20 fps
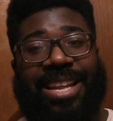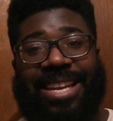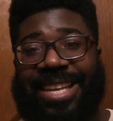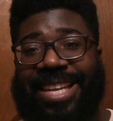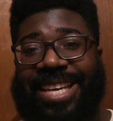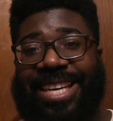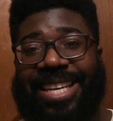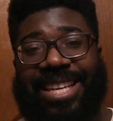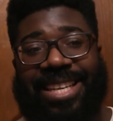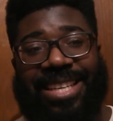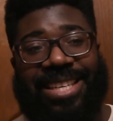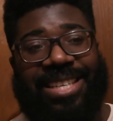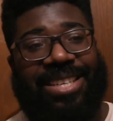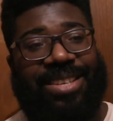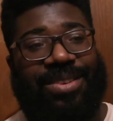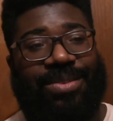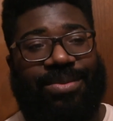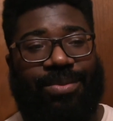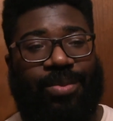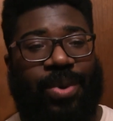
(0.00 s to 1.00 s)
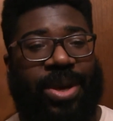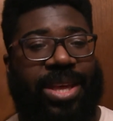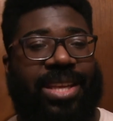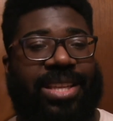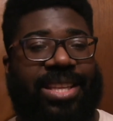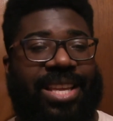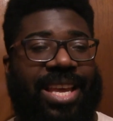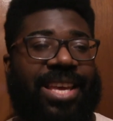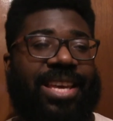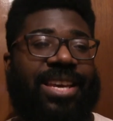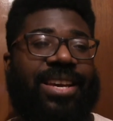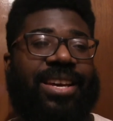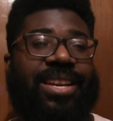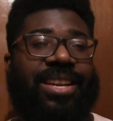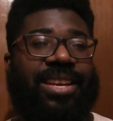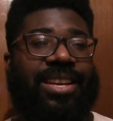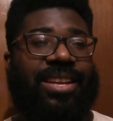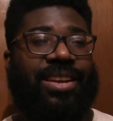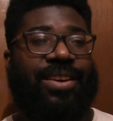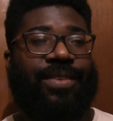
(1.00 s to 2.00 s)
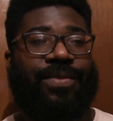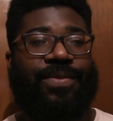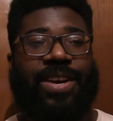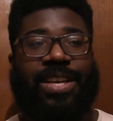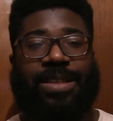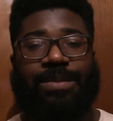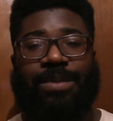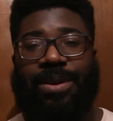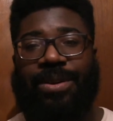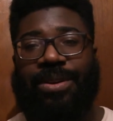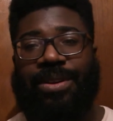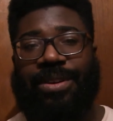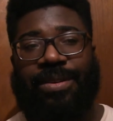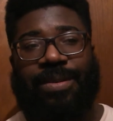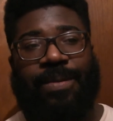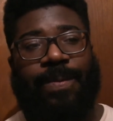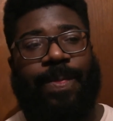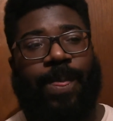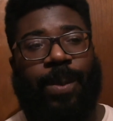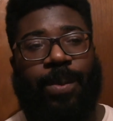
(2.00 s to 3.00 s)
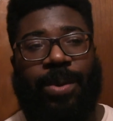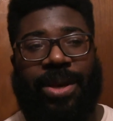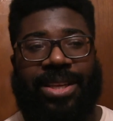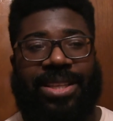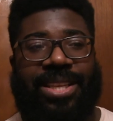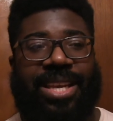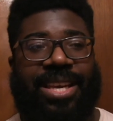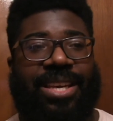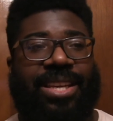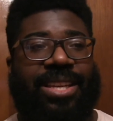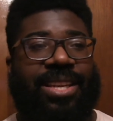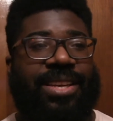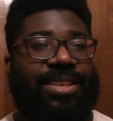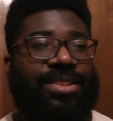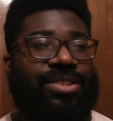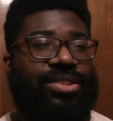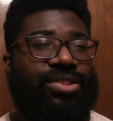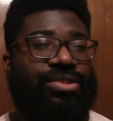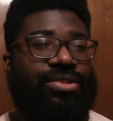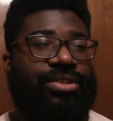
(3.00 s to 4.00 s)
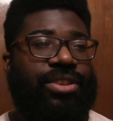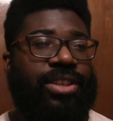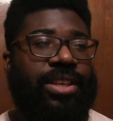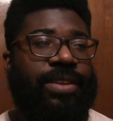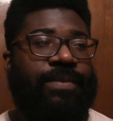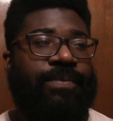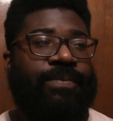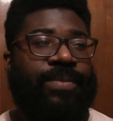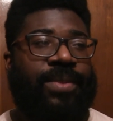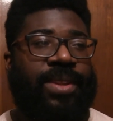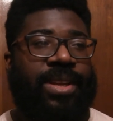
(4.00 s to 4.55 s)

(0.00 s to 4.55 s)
leading wicket taker in fast bowling wicket taking history.